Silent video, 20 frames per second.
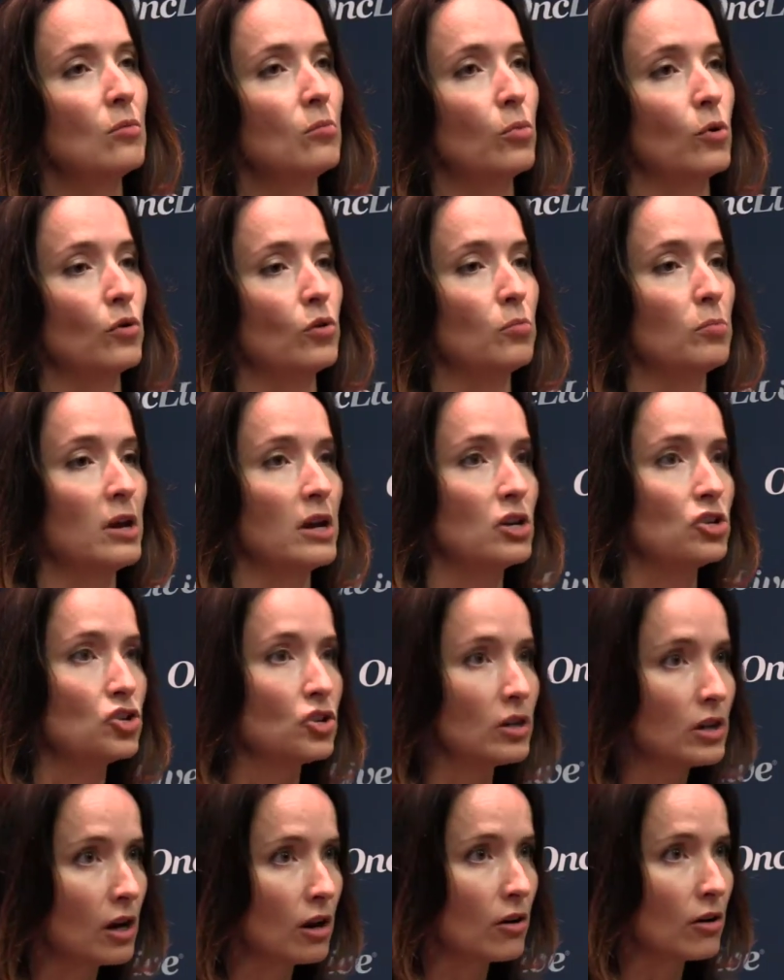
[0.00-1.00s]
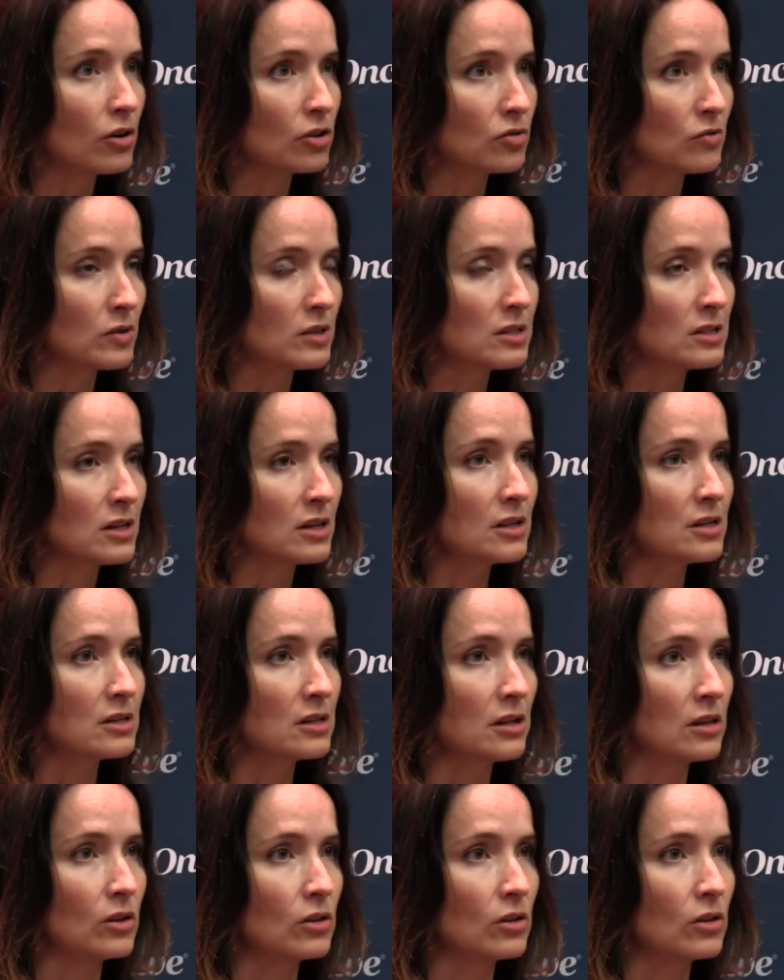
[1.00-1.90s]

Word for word: both patient characteristics that